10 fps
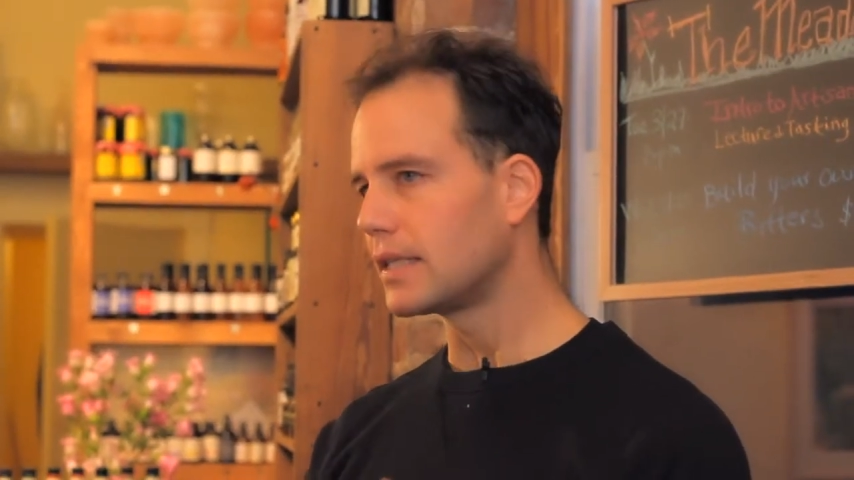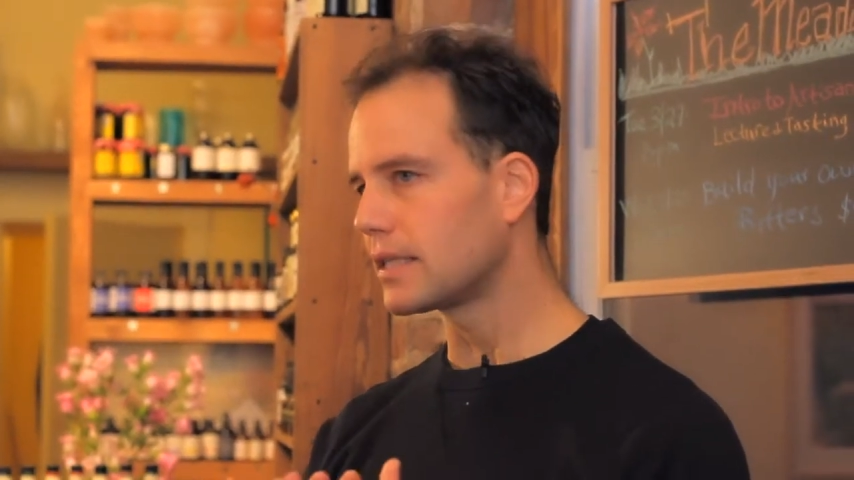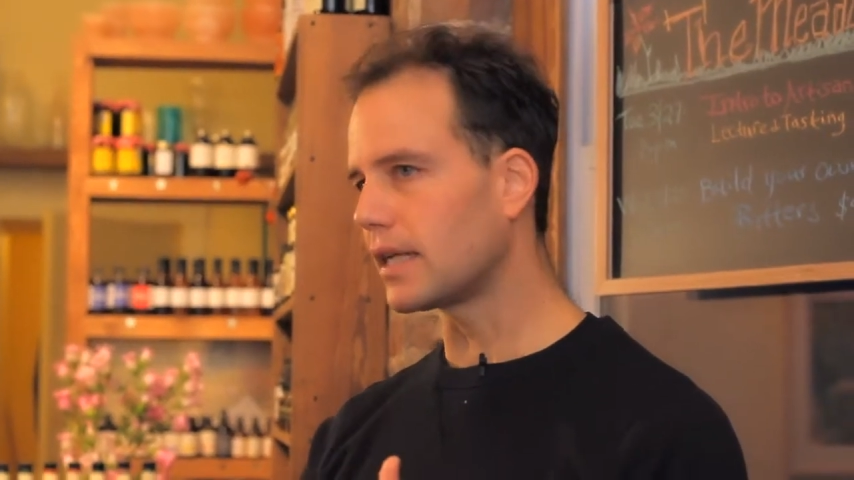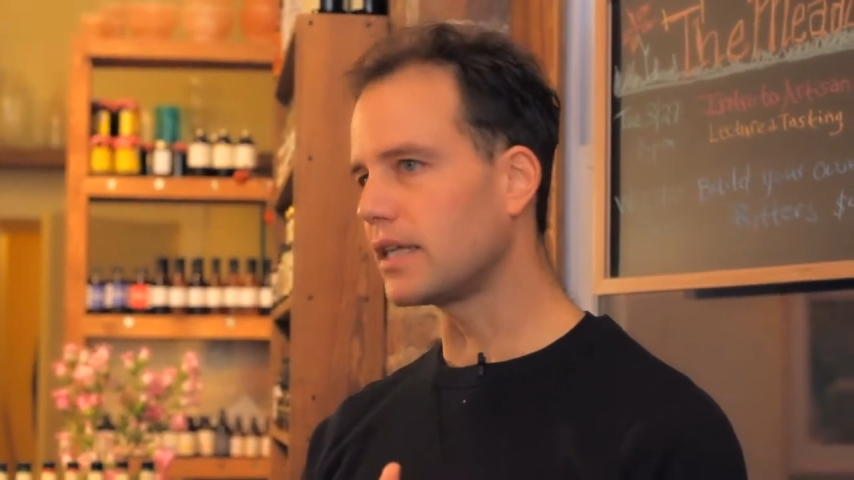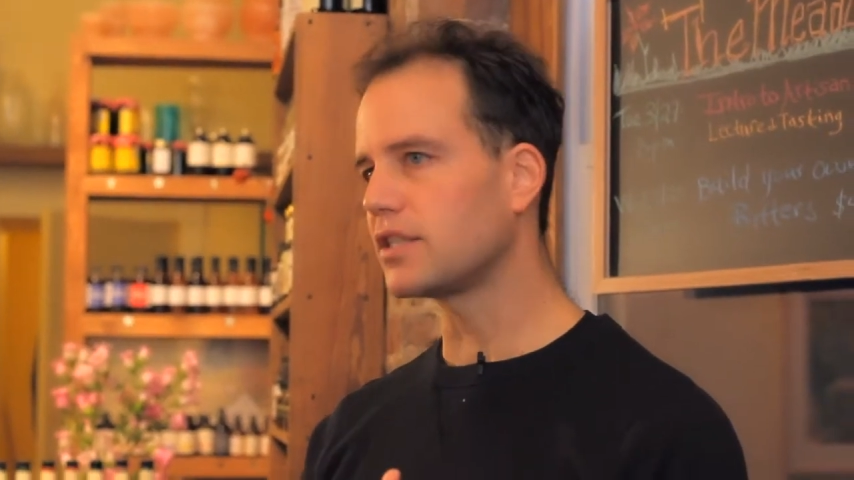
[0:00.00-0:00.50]

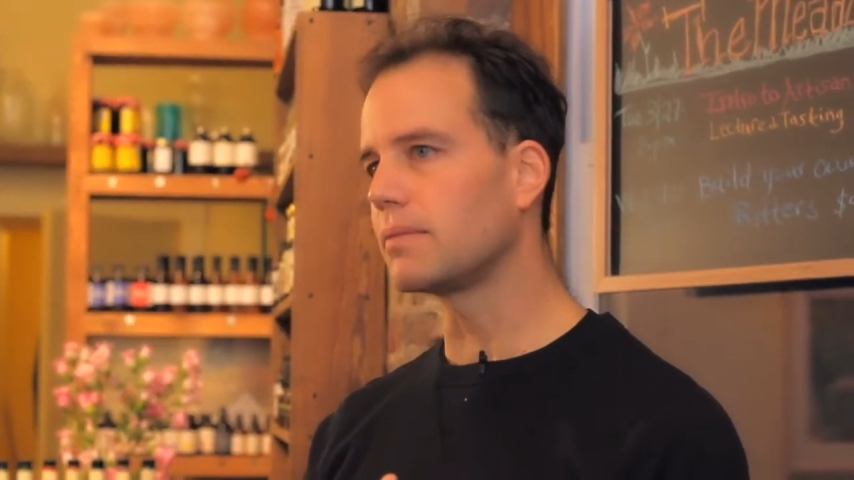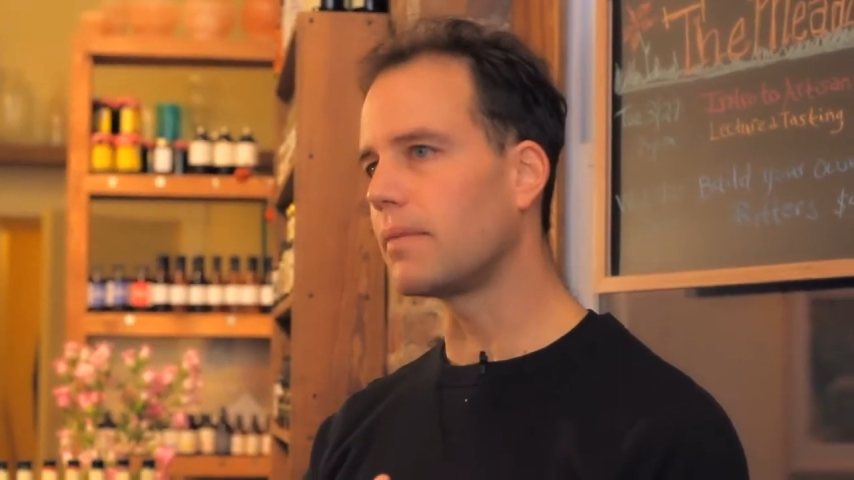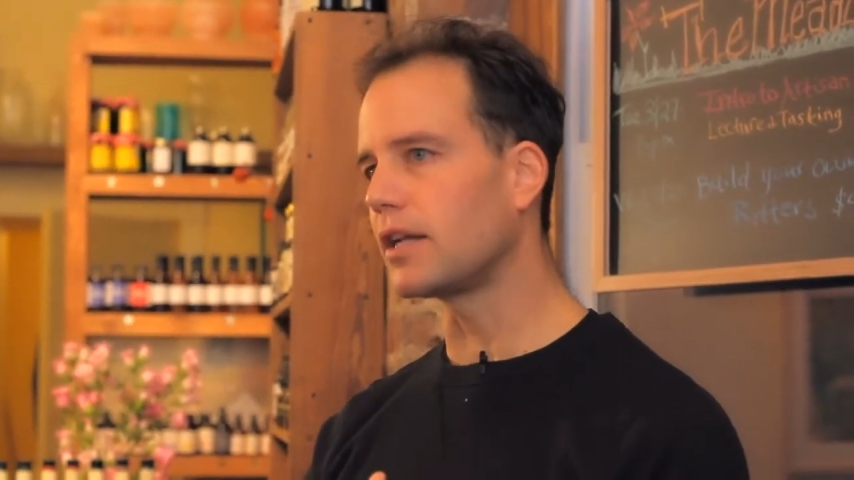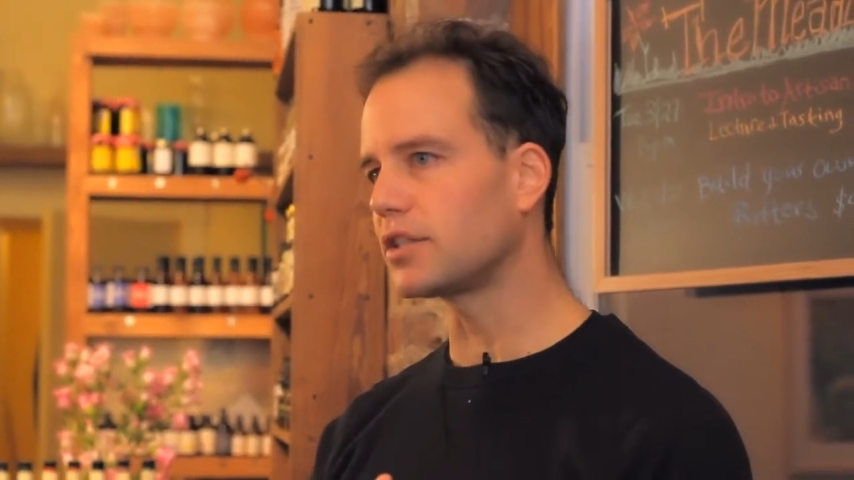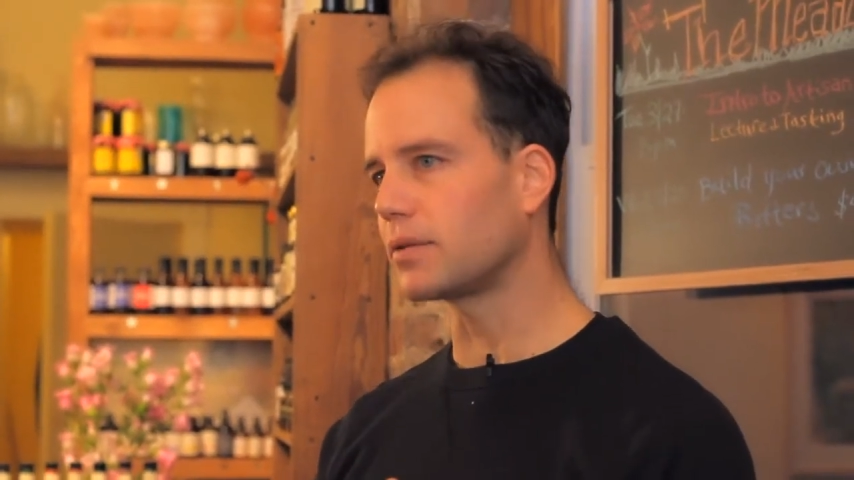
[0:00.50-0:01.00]
slice some
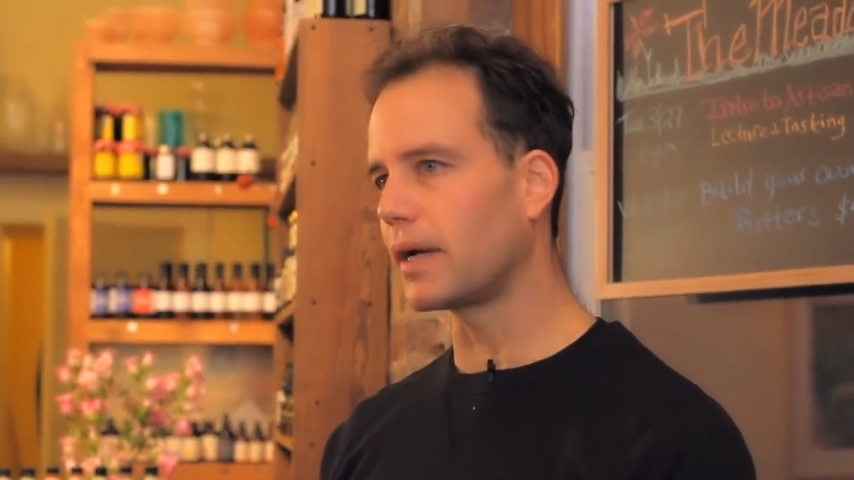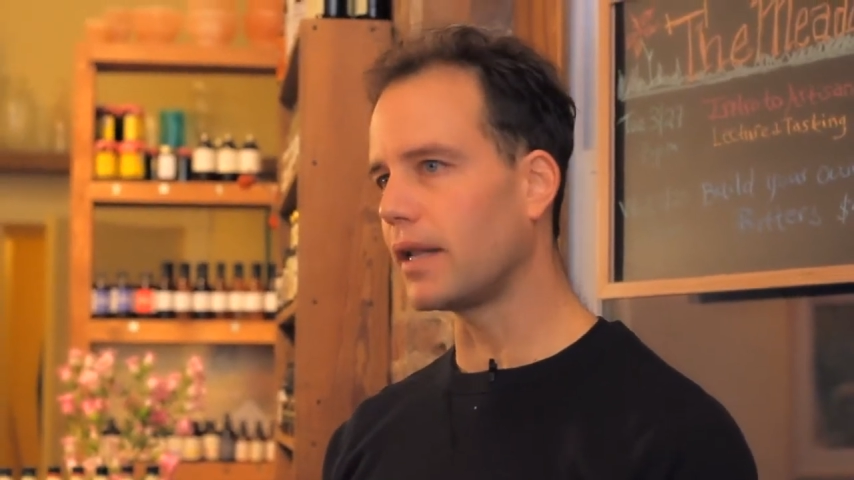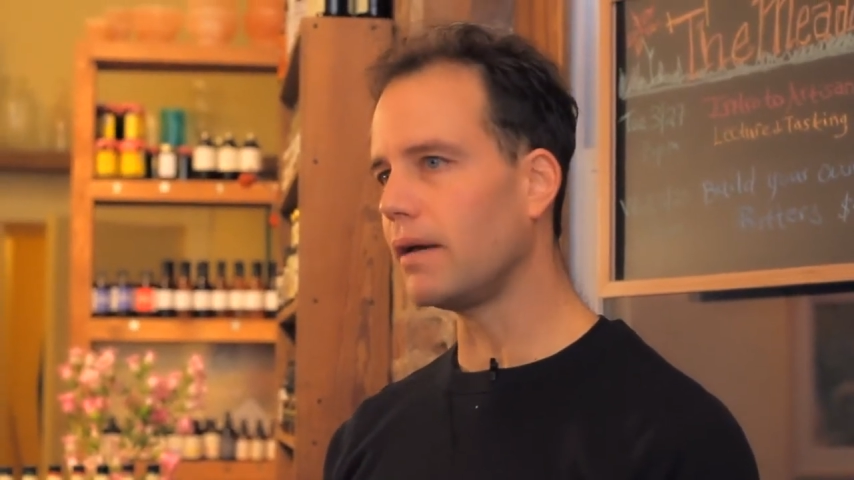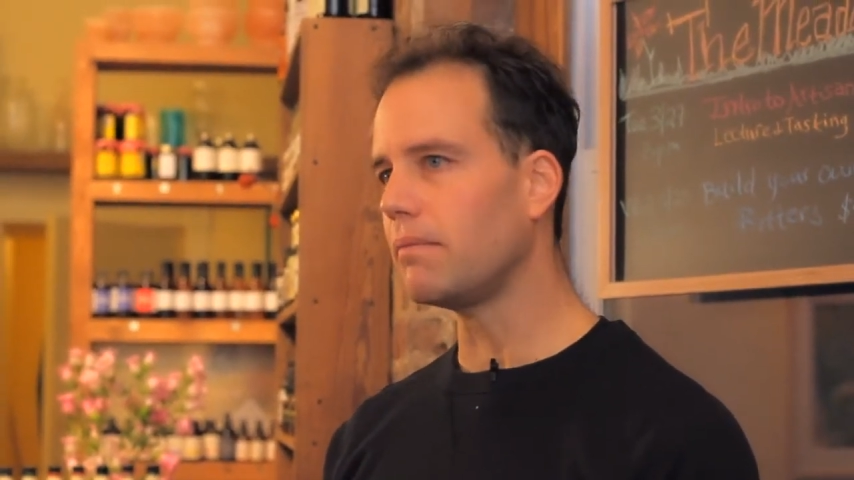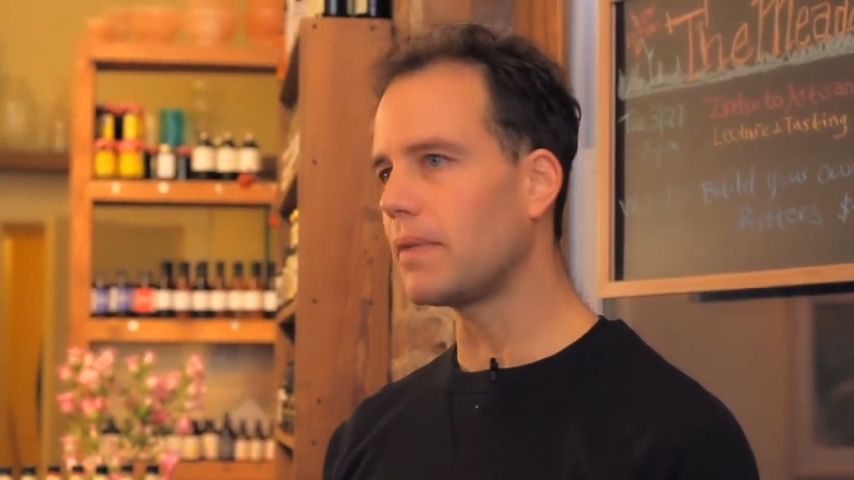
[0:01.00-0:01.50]
mozzarella,